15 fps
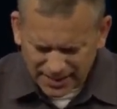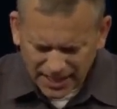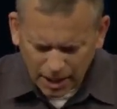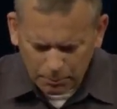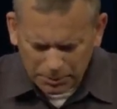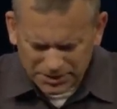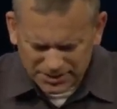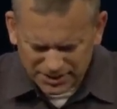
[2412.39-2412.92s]

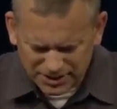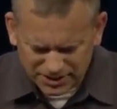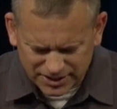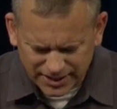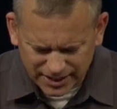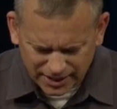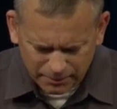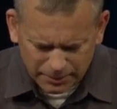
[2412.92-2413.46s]
Help us to
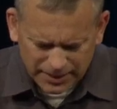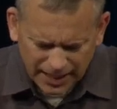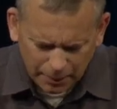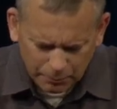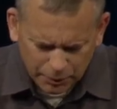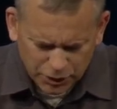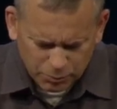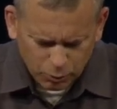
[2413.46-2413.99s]
see it and be
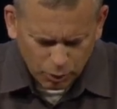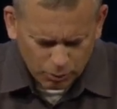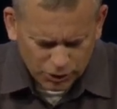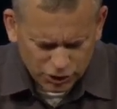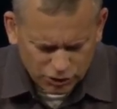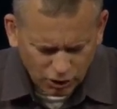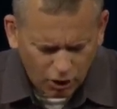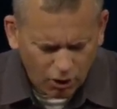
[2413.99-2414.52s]
that much more
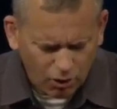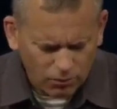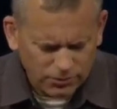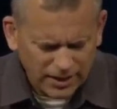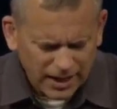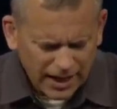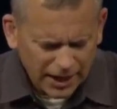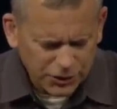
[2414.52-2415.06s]
resolved
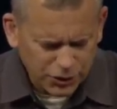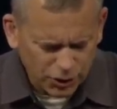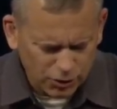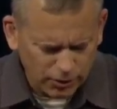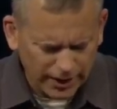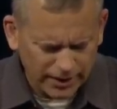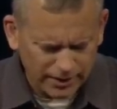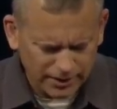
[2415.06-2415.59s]
at your
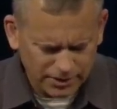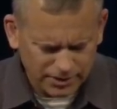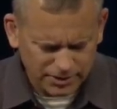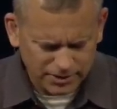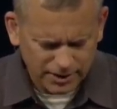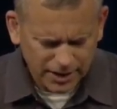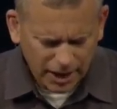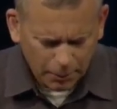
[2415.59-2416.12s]
greatness.